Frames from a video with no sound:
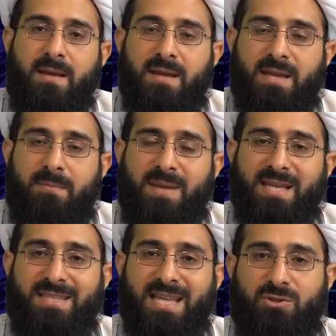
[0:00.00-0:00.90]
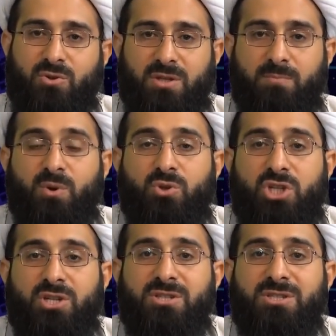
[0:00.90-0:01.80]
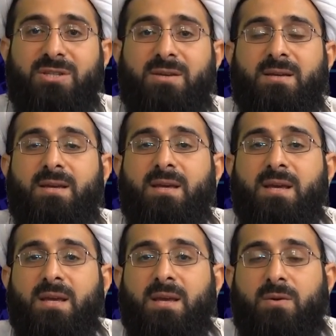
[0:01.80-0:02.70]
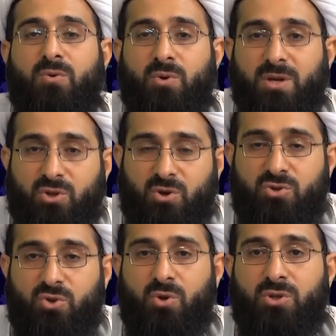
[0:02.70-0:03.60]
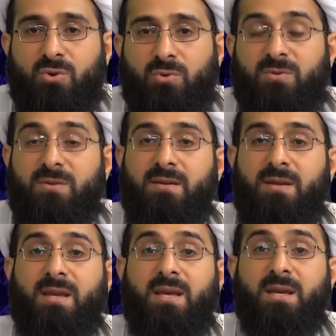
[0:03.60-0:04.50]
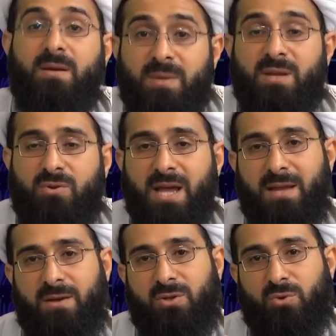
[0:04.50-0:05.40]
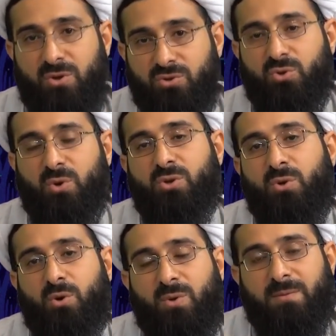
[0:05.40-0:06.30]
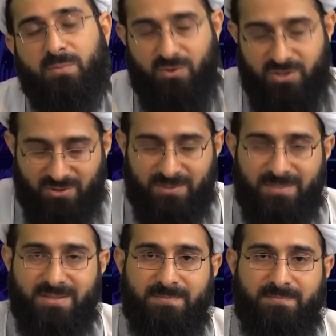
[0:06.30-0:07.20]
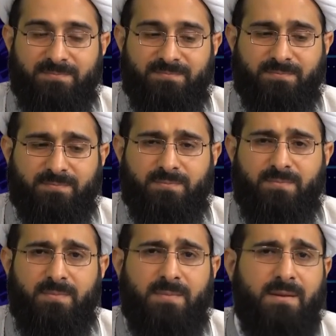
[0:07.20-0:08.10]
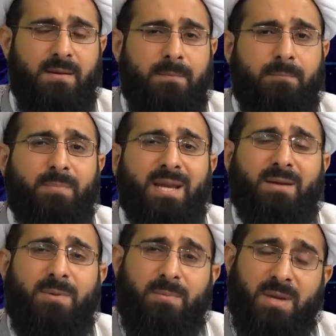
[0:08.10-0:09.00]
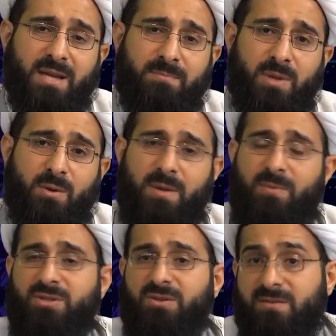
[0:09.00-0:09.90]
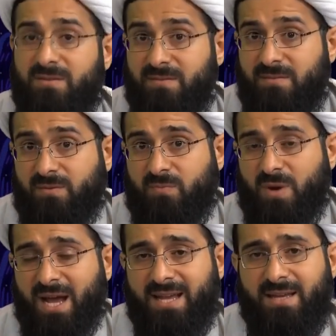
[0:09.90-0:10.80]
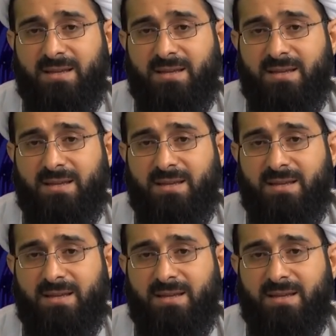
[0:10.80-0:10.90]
It means that your emotions do not control you, but rather you control your own emotions. Many people have problems. Why?